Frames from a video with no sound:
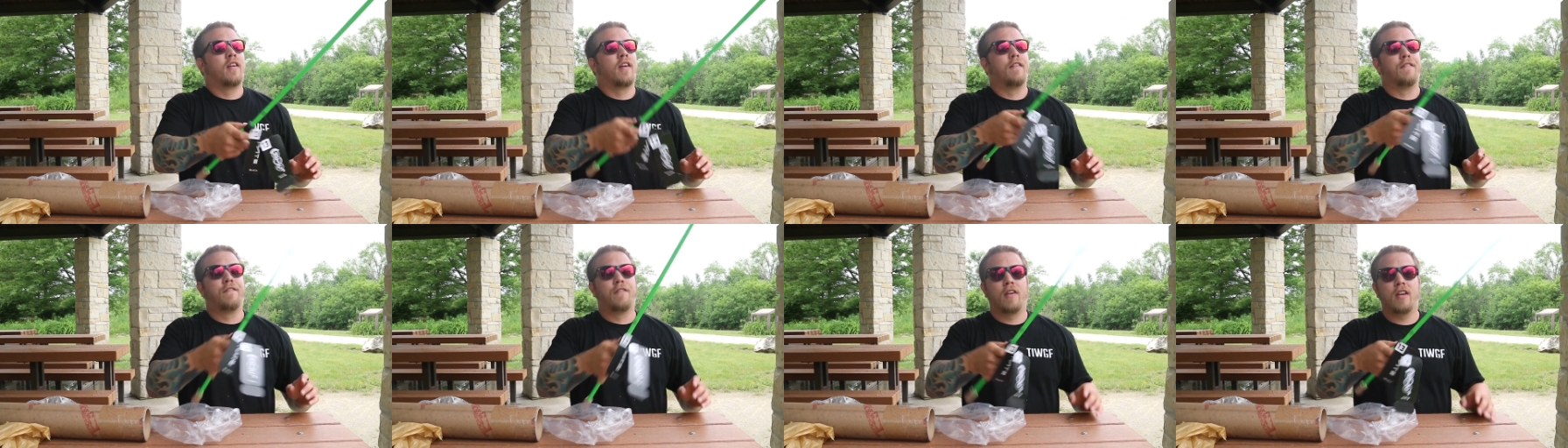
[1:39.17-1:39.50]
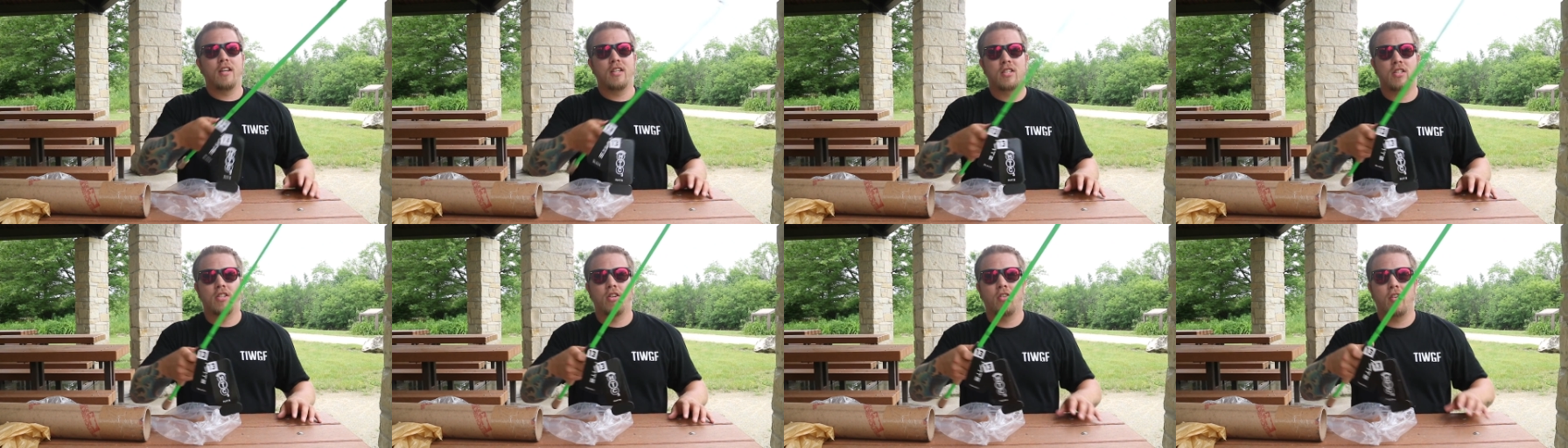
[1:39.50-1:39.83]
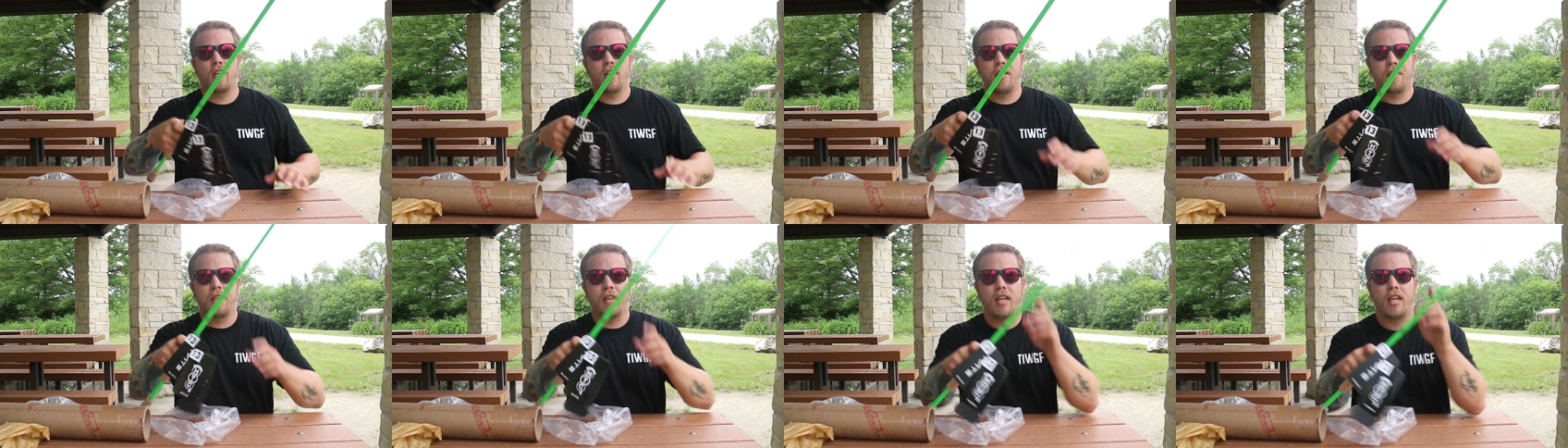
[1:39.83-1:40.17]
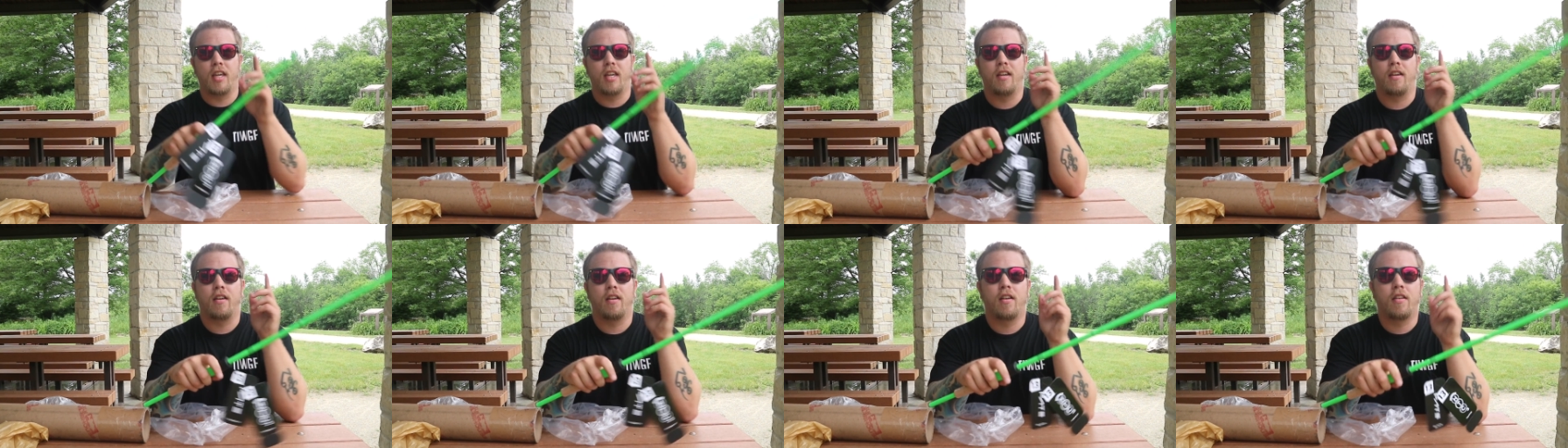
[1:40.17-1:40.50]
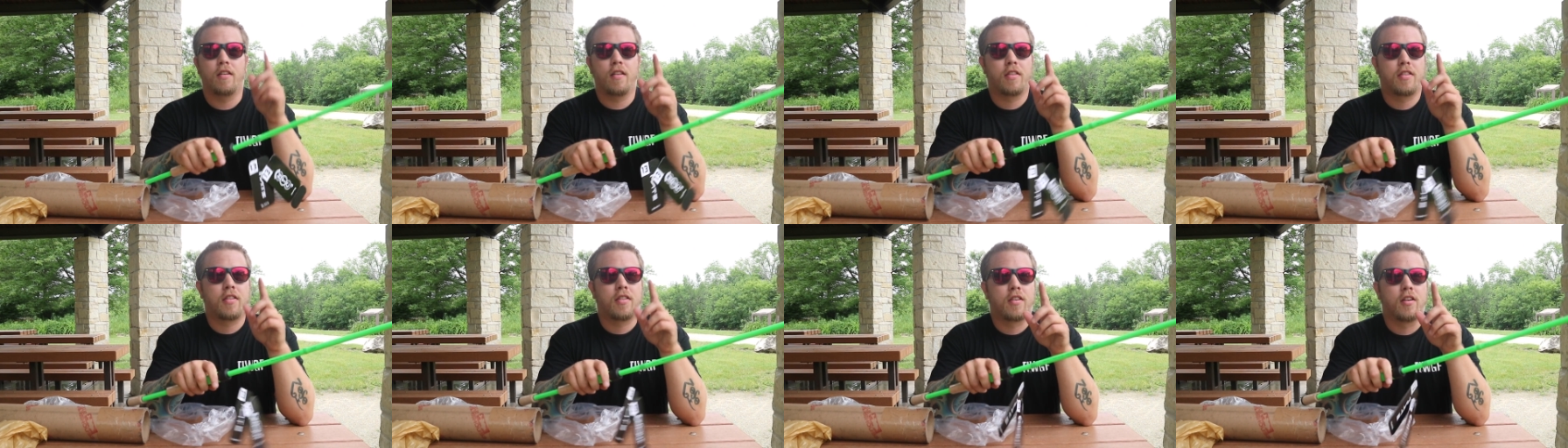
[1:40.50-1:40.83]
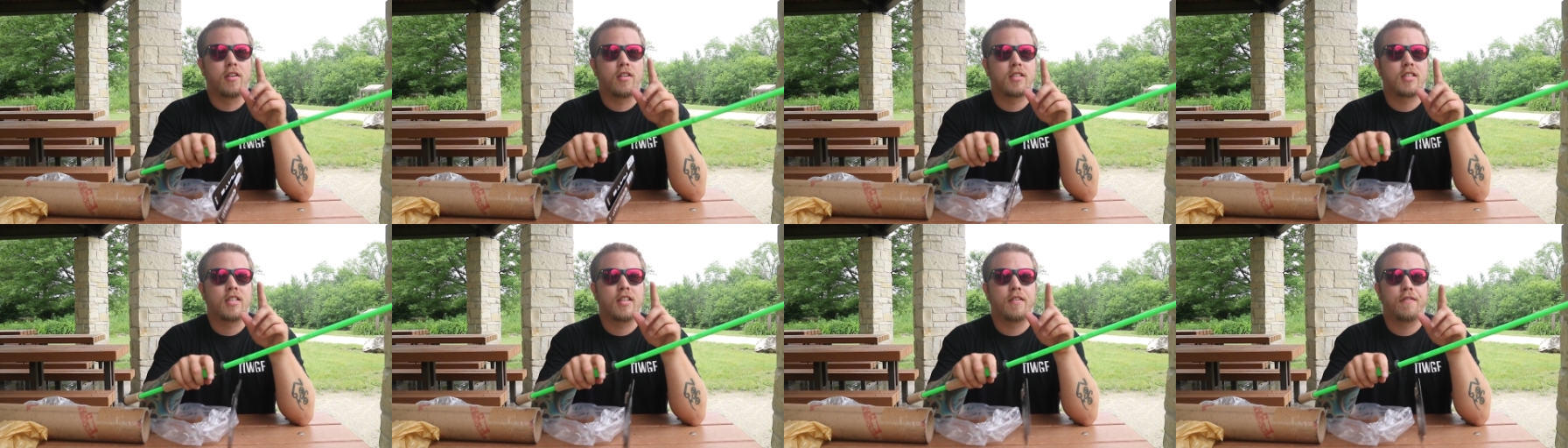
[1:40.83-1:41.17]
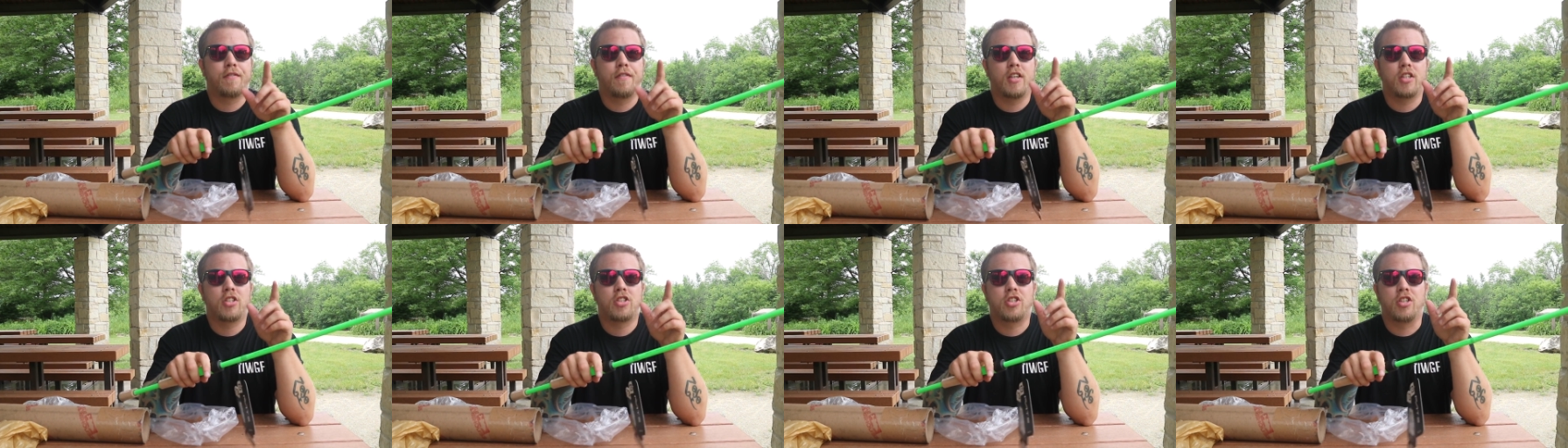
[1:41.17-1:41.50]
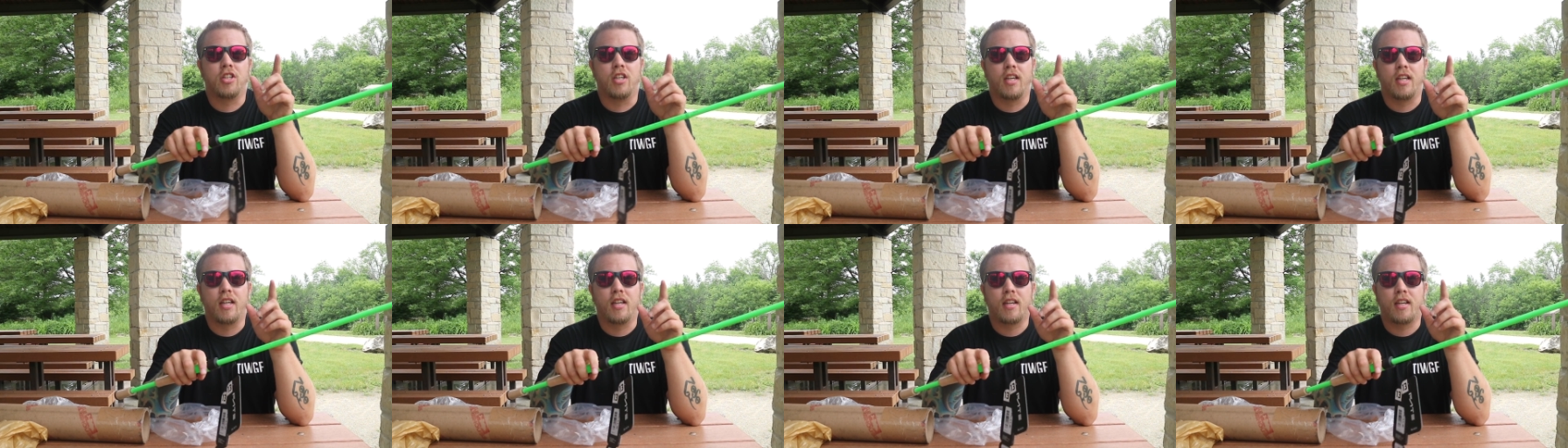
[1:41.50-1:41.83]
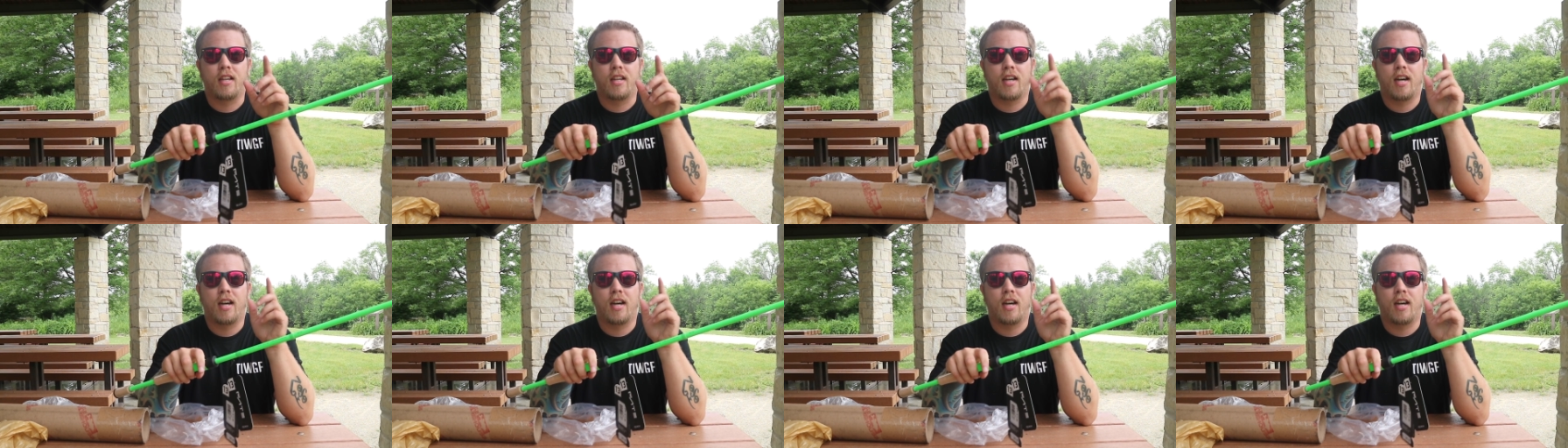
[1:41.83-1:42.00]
And funny story, the 13 fishing